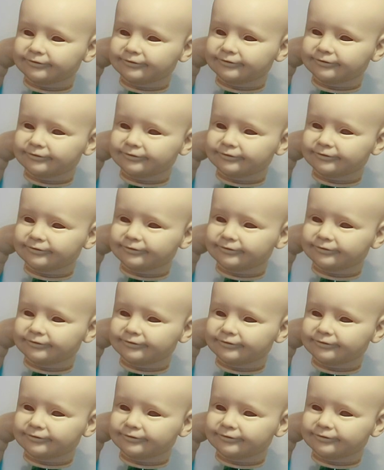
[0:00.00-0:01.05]

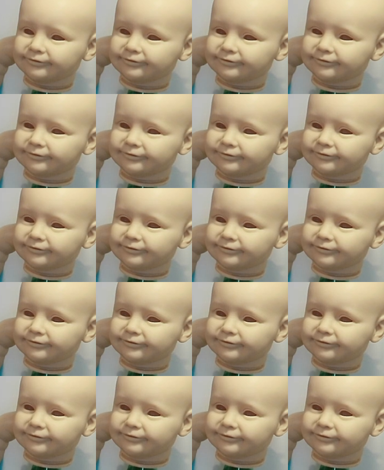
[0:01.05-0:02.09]

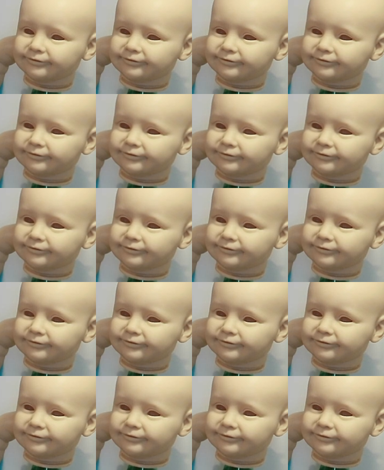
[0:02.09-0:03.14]

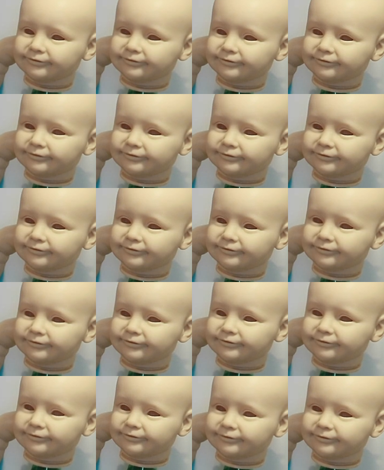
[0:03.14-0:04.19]

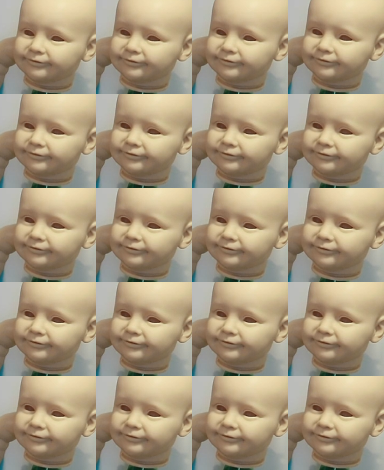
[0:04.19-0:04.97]
Nothing is said.